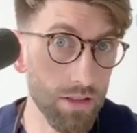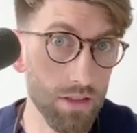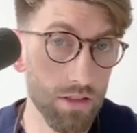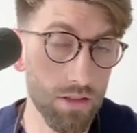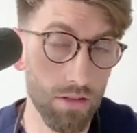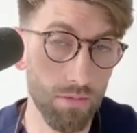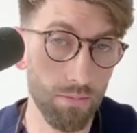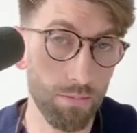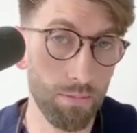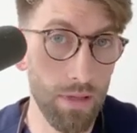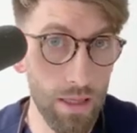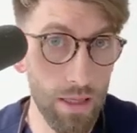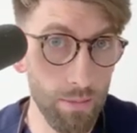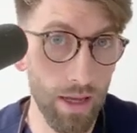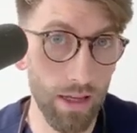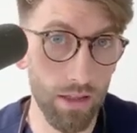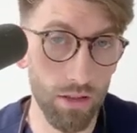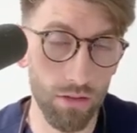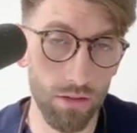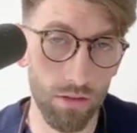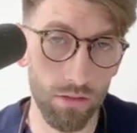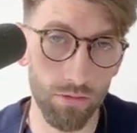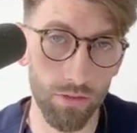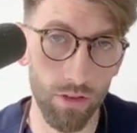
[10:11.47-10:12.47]
BMAT
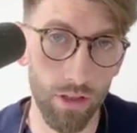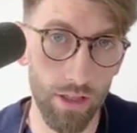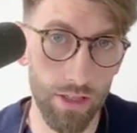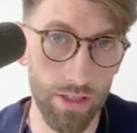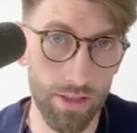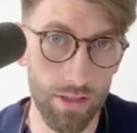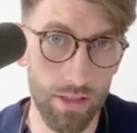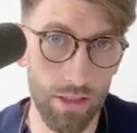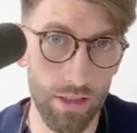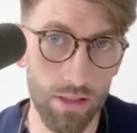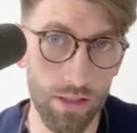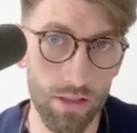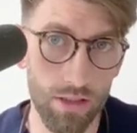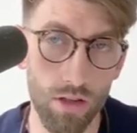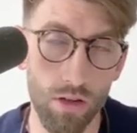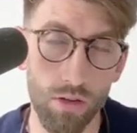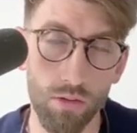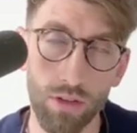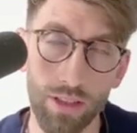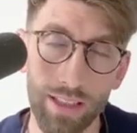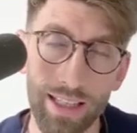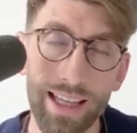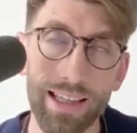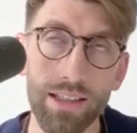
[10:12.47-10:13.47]
universities. So
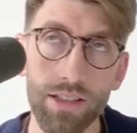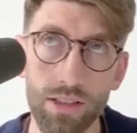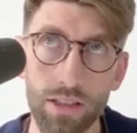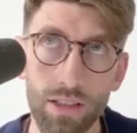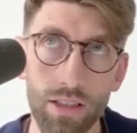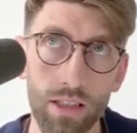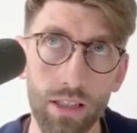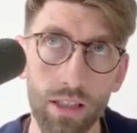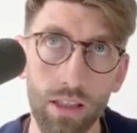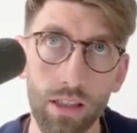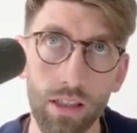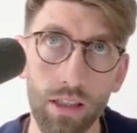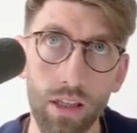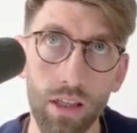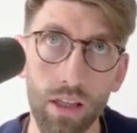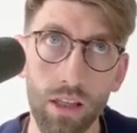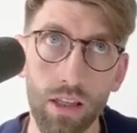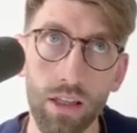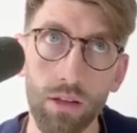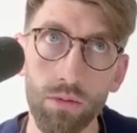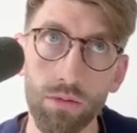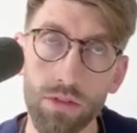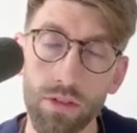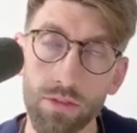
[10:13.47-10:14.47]
last year it was
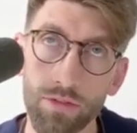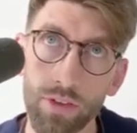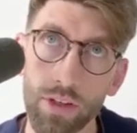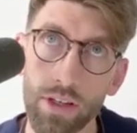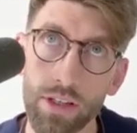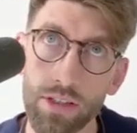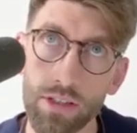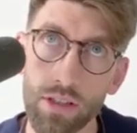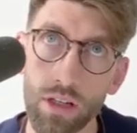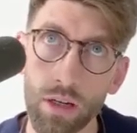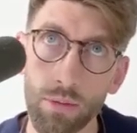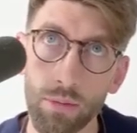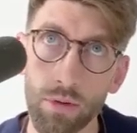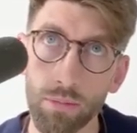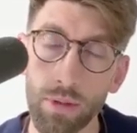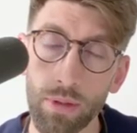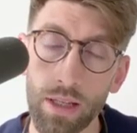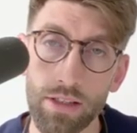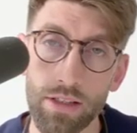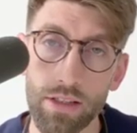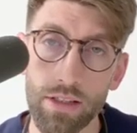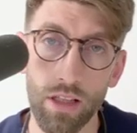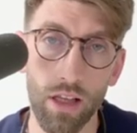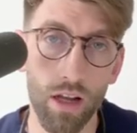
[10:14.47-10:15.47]
the first time that places
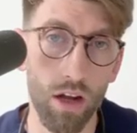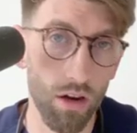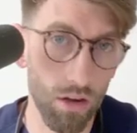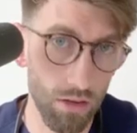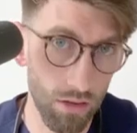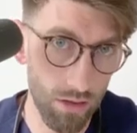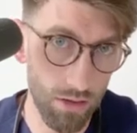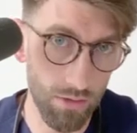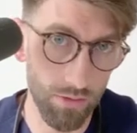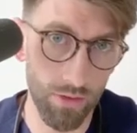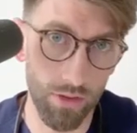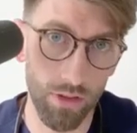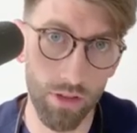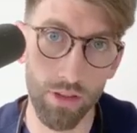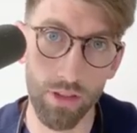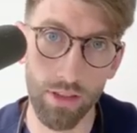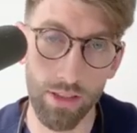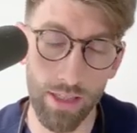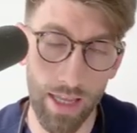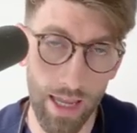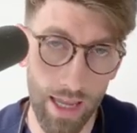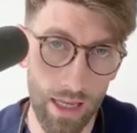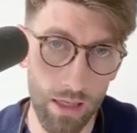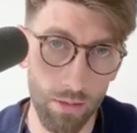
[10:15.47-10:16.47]
like Oxford and
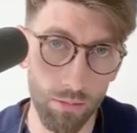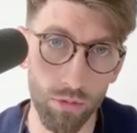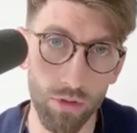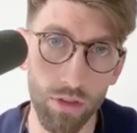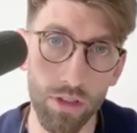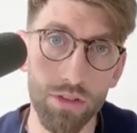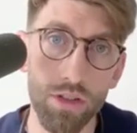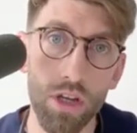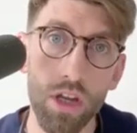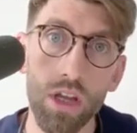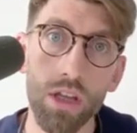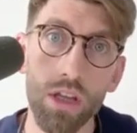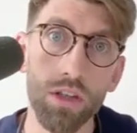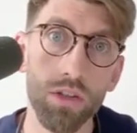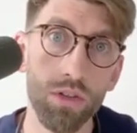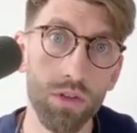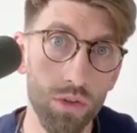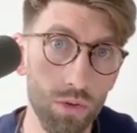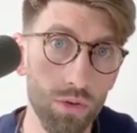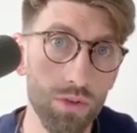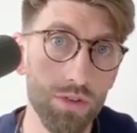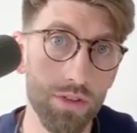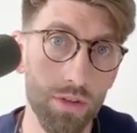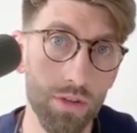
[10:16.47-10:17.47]
Cambridge
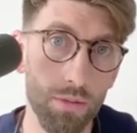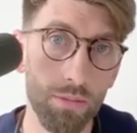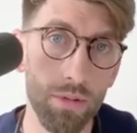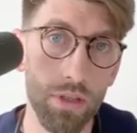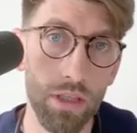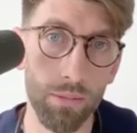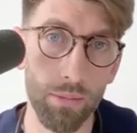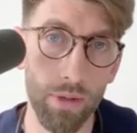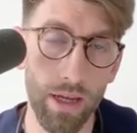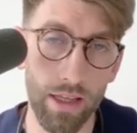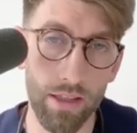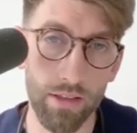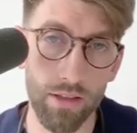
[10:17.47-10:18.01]
used the BMAT.